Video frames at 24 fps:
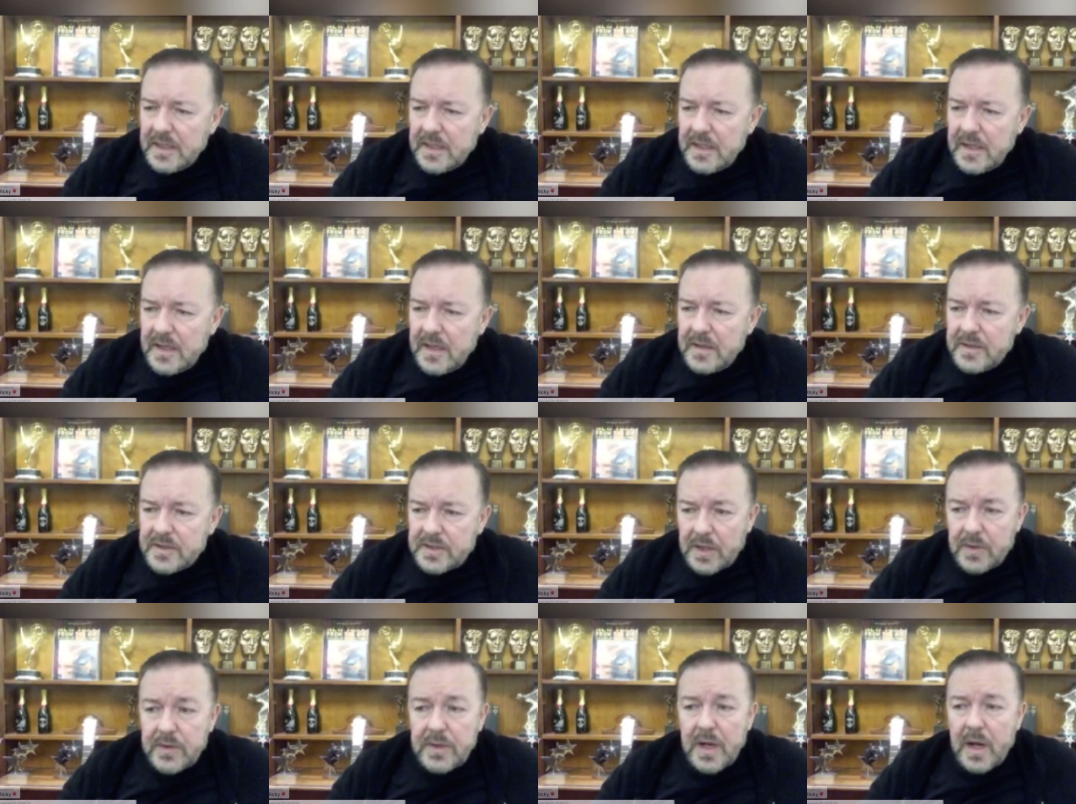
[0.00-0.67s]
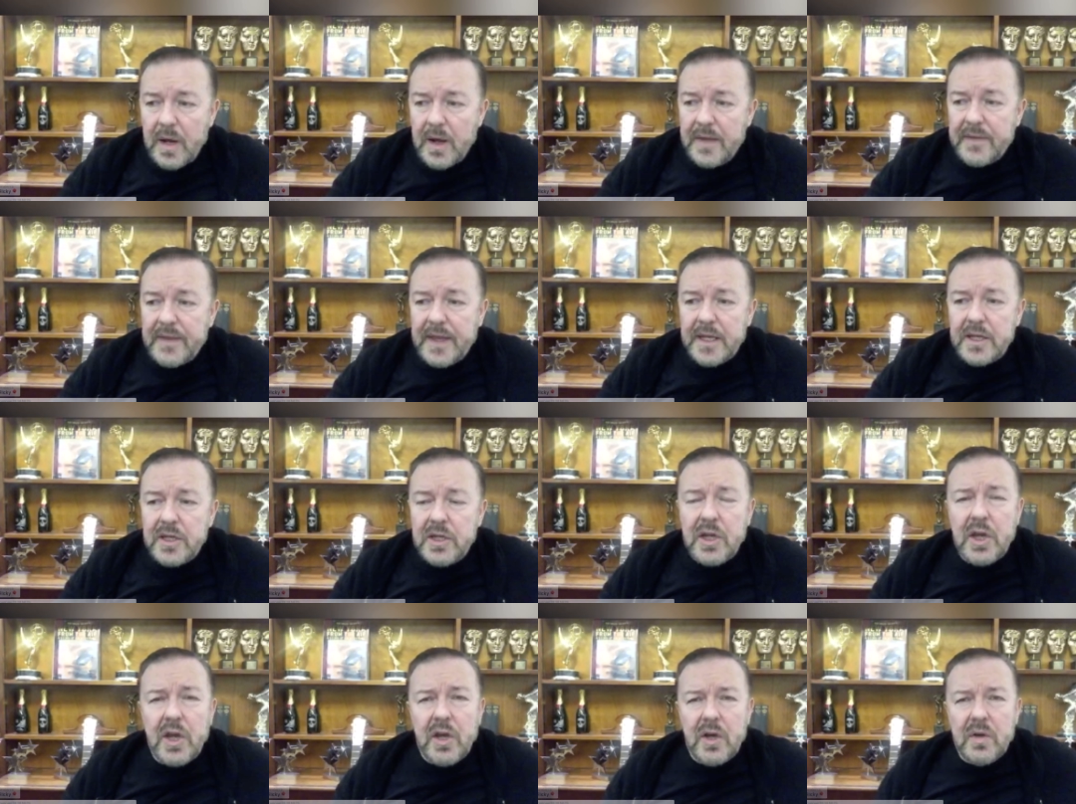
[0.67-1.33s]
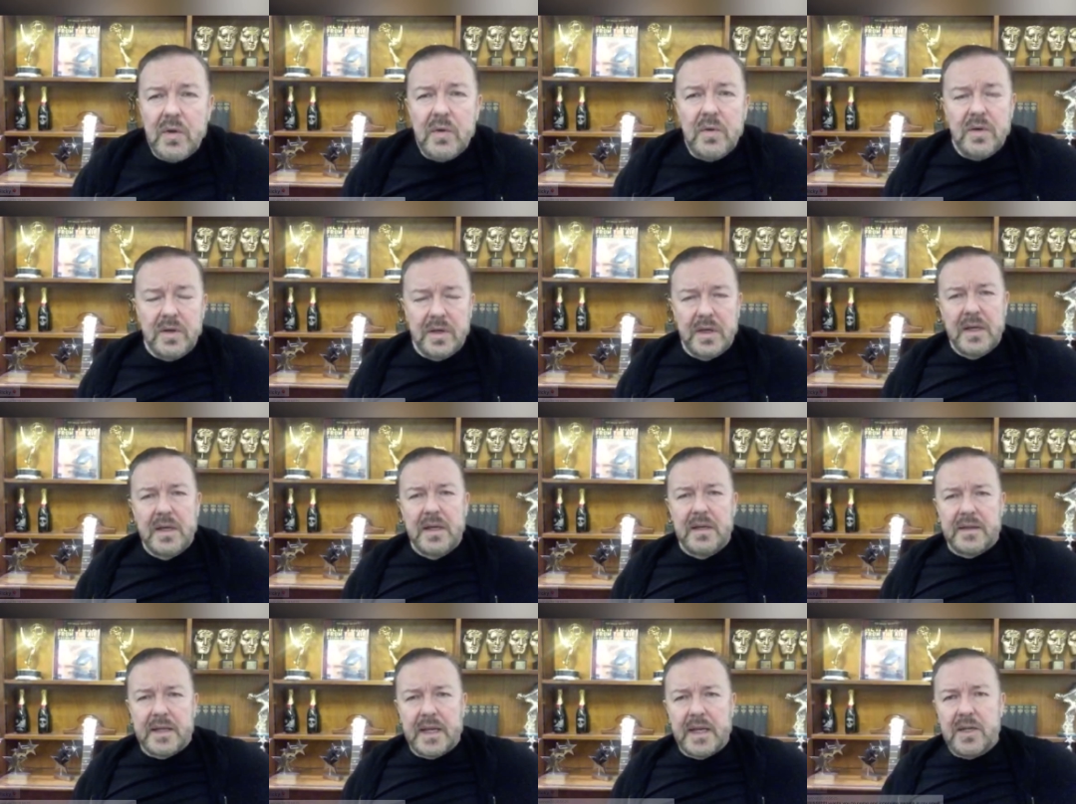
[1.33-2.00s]
So no, and they knew.
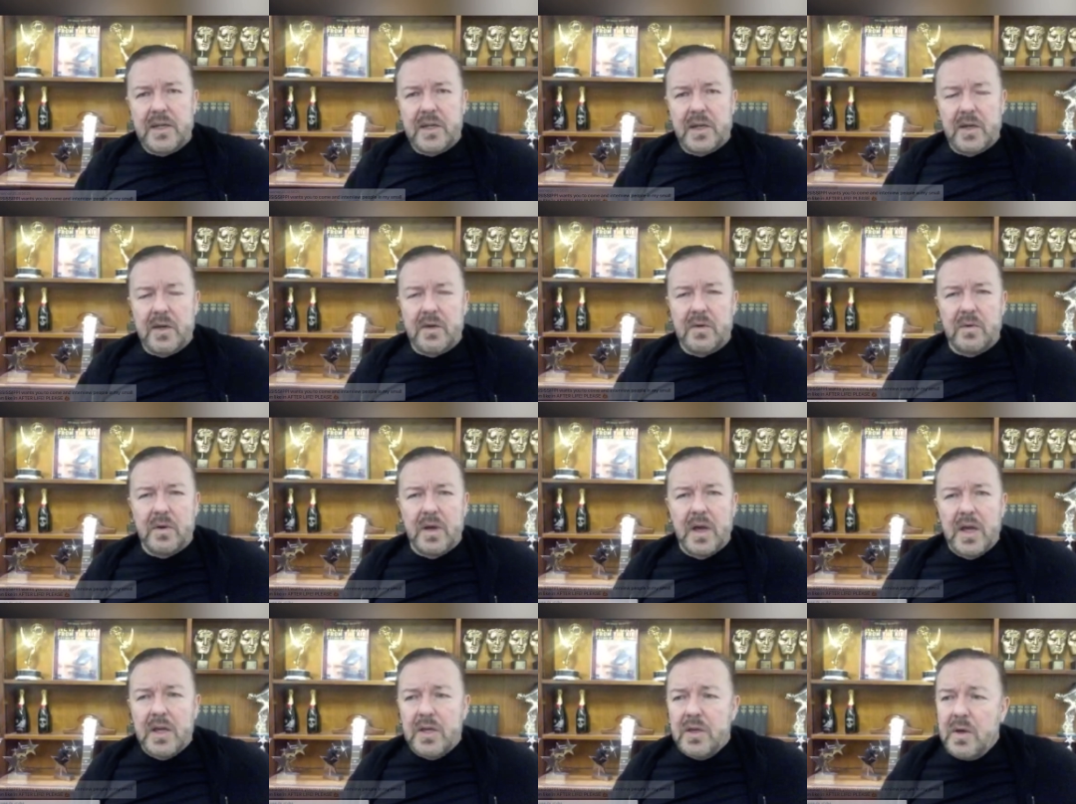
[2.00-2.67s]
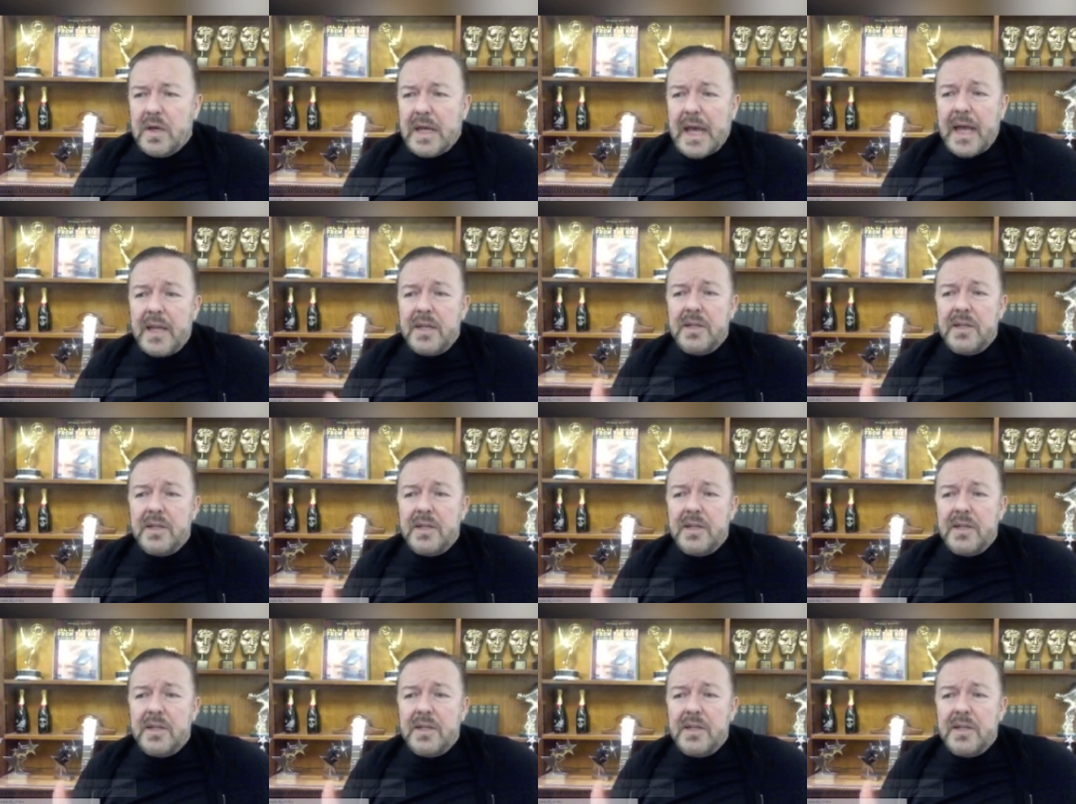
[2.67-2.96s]
You can